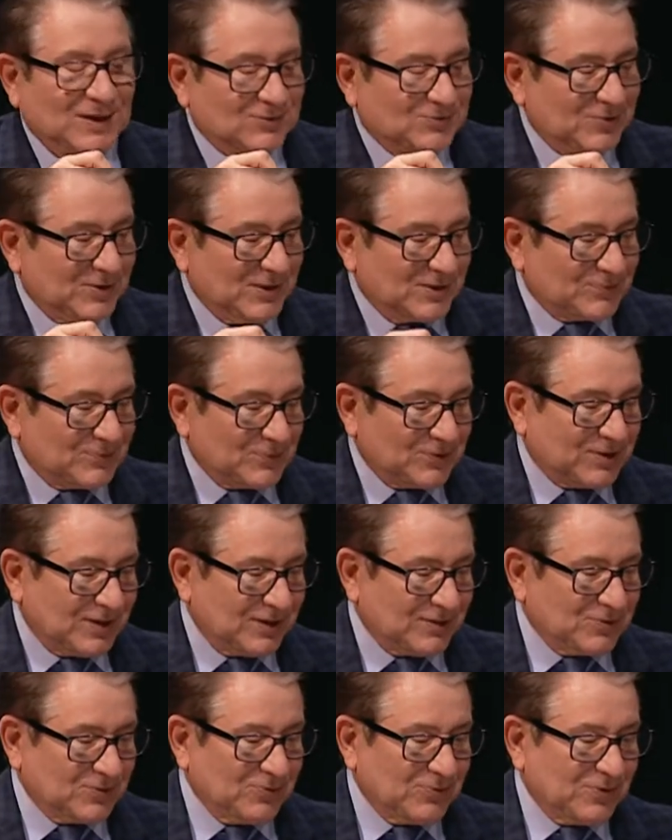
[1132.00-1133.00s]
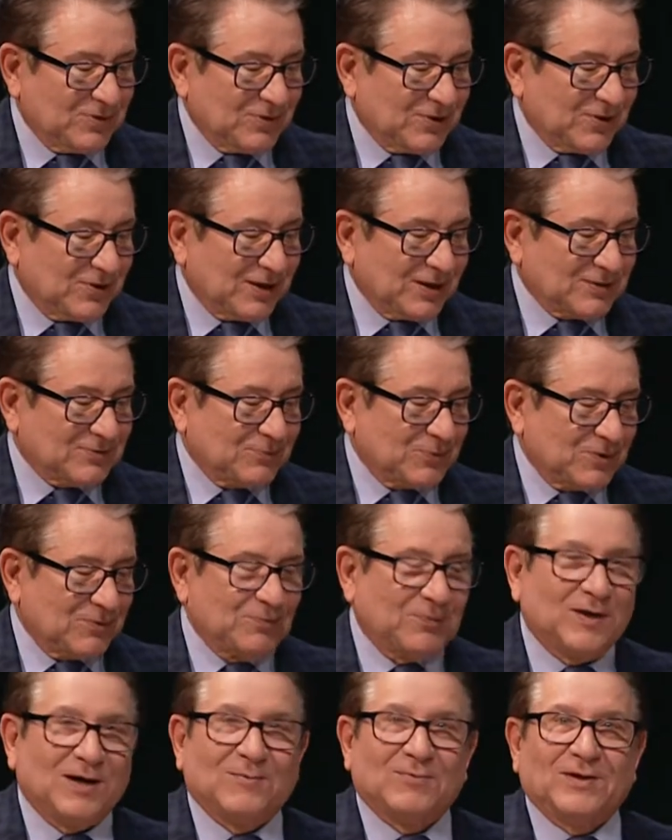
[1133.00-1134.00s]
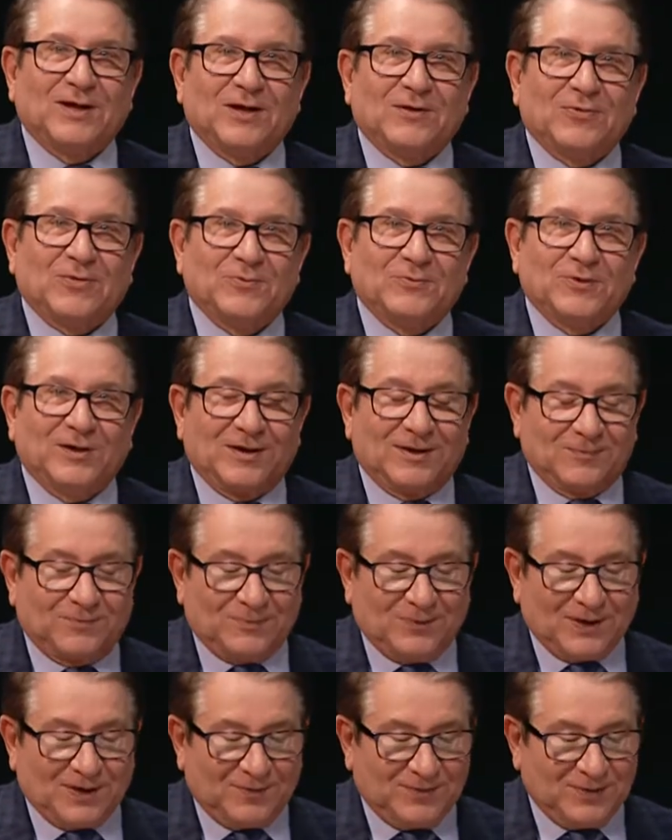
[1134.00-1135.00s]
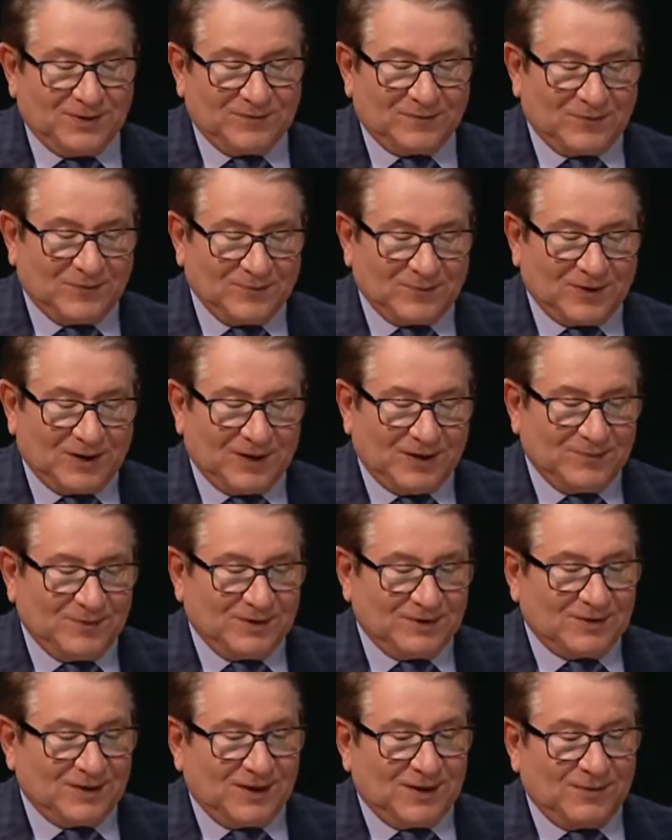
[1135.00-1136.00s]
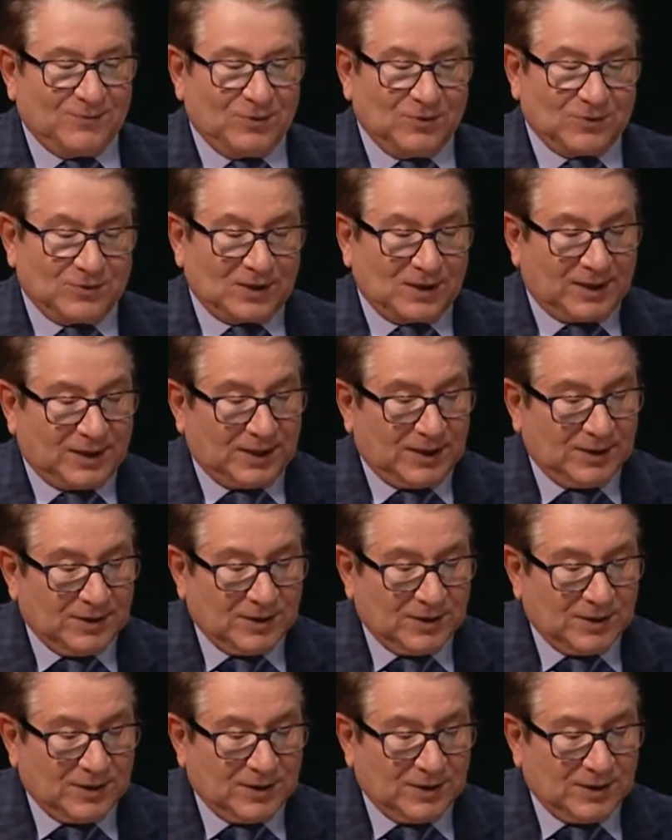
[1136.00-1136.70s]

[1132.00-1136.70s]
transportation with our expert, Bob Latham. We get Bob in from time to time. Okay,